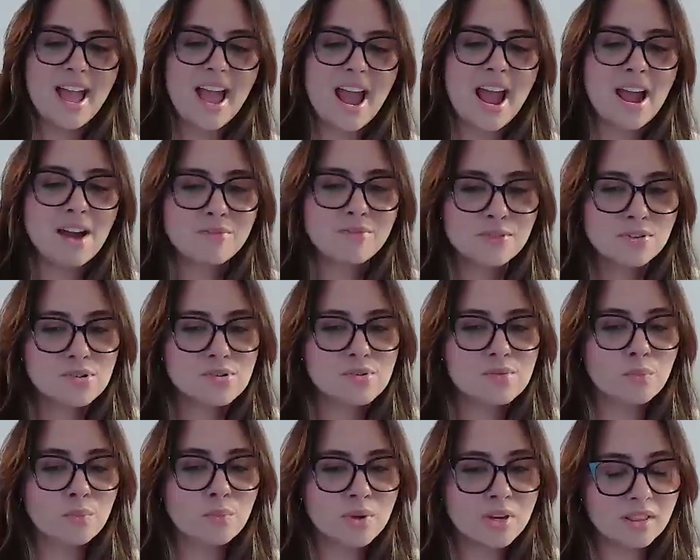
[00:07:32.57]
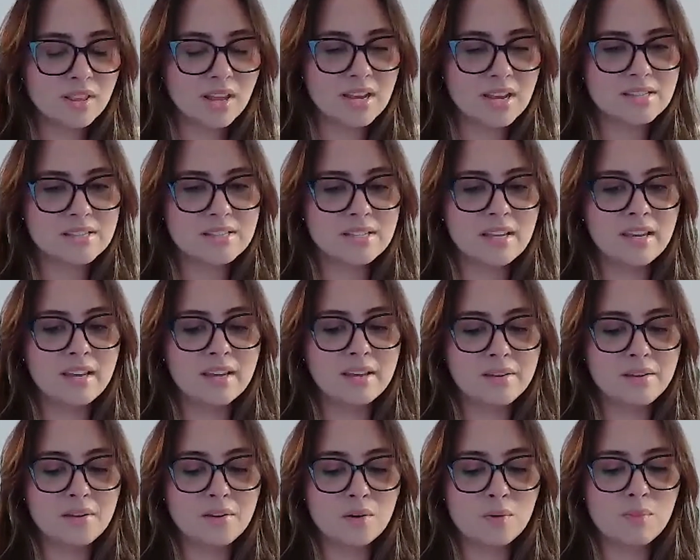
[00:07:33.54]
After realizing,
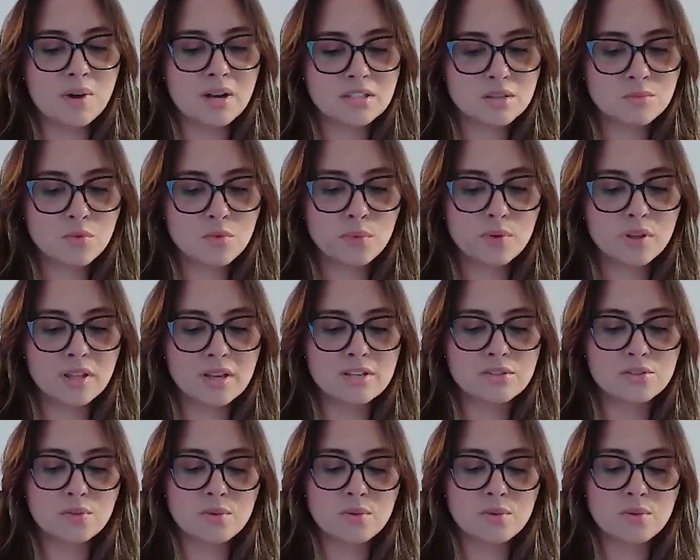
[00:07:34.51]
Massimo realized,